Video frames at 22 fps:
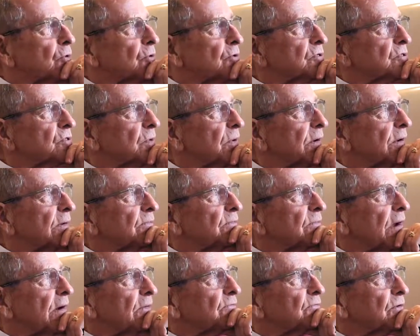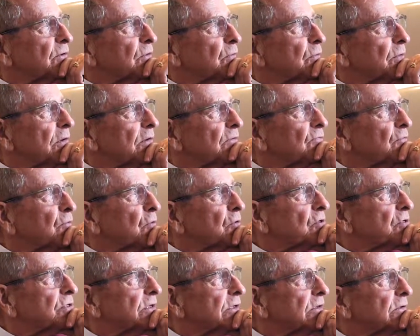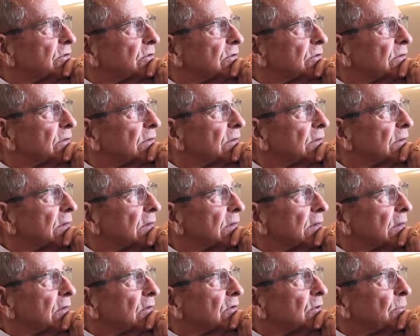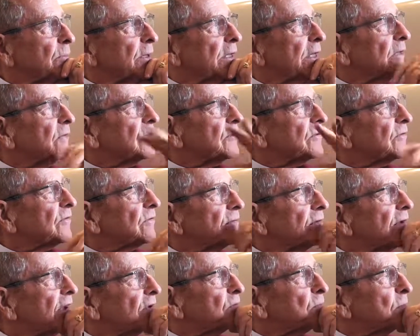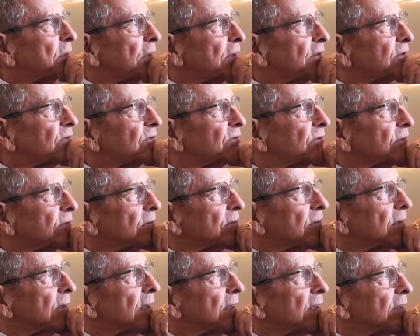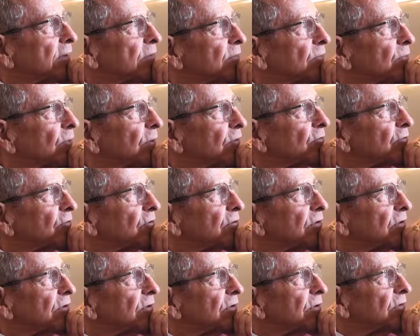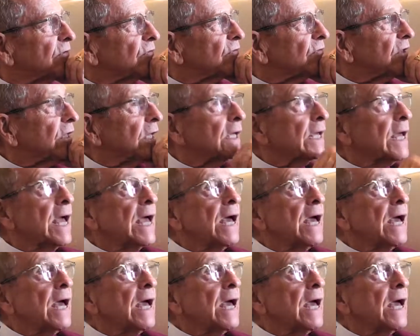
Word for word: So I, I, feel really fortunate to, to be in this nice place and, and in Washington, D.C.